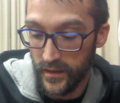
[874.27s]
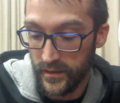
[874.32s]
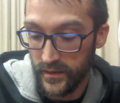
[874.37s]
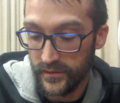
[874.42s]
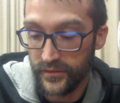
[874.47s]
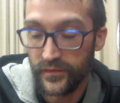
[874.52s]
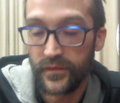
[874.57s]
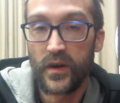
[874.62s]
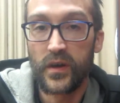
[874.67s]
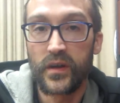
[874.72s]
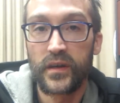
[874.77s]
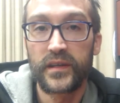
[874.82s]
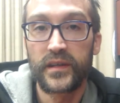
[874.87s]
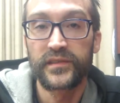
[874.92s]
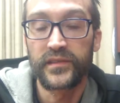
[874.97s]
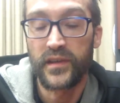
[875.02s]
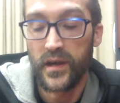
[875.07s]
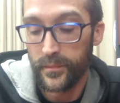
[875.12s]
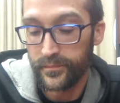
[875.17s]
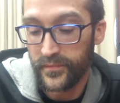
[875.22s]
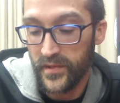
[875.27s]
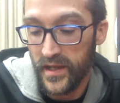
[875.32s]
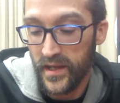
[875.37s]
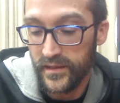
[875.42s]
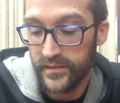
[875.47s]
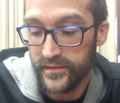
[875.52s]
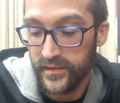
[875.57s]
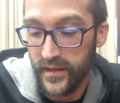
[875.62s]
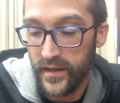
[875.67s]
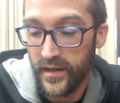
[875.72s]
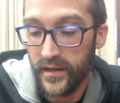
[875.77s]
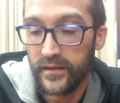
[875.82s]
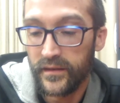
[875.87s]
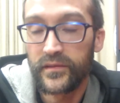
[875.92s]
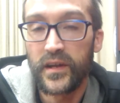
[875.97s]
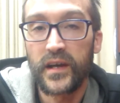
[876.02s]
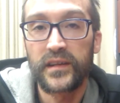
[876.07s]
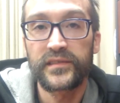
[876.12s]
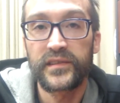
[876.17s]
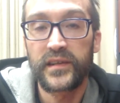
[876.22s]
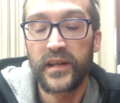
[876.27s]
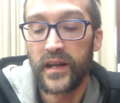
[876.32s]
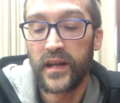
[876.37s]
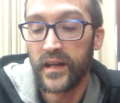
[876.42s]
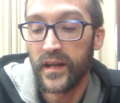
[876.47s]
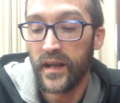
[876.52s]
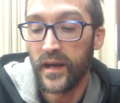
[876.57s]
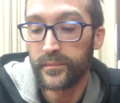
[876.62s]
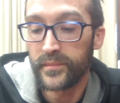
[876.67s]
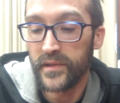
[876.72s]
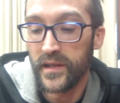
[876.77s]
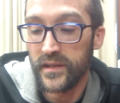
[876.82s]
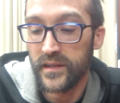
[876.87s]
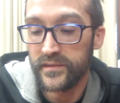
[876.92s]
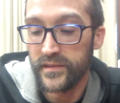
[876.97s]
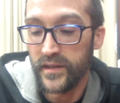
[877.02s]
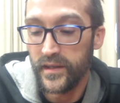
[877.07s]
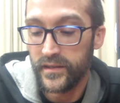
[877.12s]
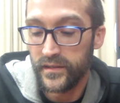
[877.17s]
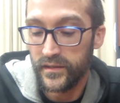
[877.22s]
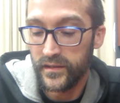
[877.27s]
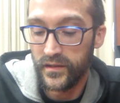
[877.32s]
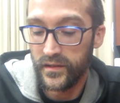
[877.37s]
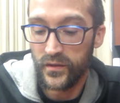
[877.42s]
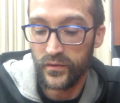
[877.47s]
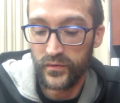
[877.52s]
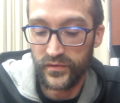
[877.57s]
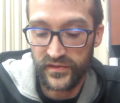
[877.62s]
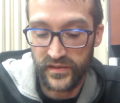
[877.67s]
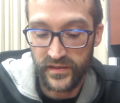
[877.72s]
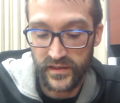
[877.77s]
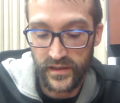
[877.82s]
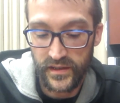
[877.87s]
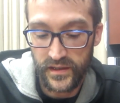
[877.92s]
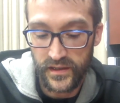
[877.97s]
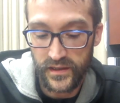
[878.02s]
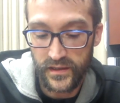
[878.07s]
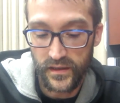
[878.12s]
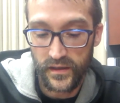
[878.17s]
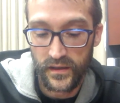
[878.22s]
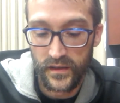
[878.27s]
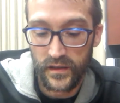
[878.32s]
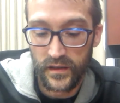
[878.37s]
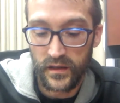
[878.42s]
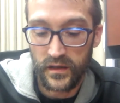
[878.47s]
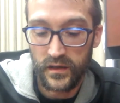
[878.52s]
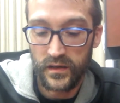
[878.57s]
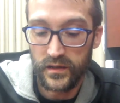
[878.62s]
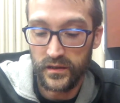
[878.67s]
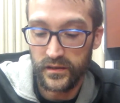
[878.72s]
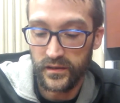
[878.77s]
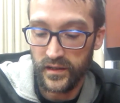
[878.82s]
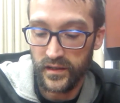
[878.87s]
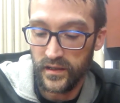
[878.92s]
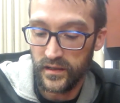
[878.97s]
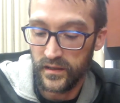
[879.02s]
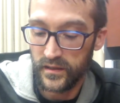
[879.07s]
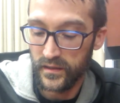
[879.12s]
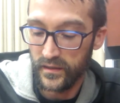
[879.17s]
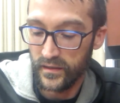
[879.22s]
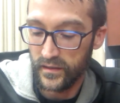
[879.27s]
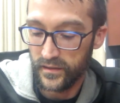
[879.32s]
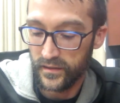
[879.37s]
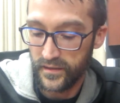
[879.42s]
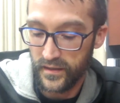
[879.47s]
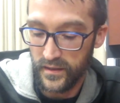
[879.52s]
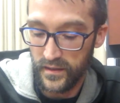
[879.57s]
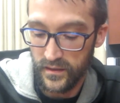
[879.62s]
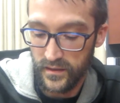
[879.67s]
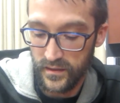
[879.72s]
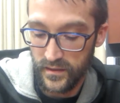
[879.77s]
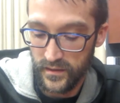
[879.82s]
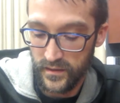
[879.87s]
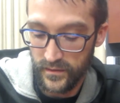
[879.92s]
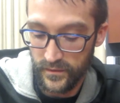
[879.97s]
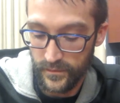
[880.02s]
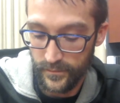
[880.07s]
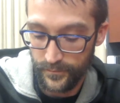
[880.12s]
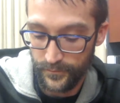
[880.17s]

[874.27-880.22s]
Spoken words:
As far as updates, I have not seen any updates. I do see on the Athena